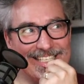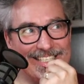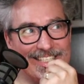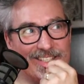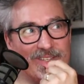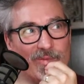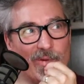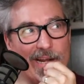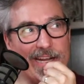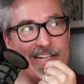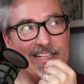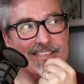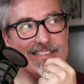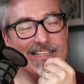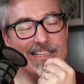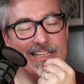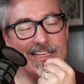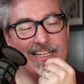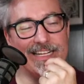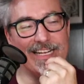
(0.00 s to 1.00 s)
Wendy's
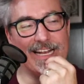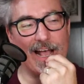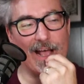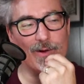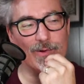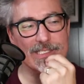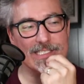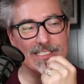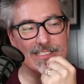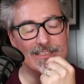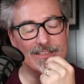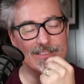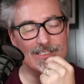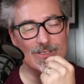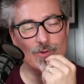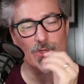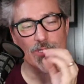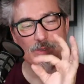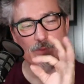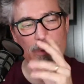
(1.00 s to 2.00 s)
did it in-house,
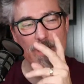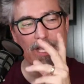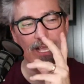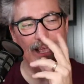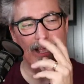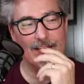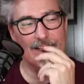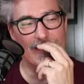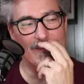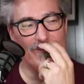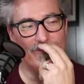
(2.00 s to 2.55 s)
so to speak.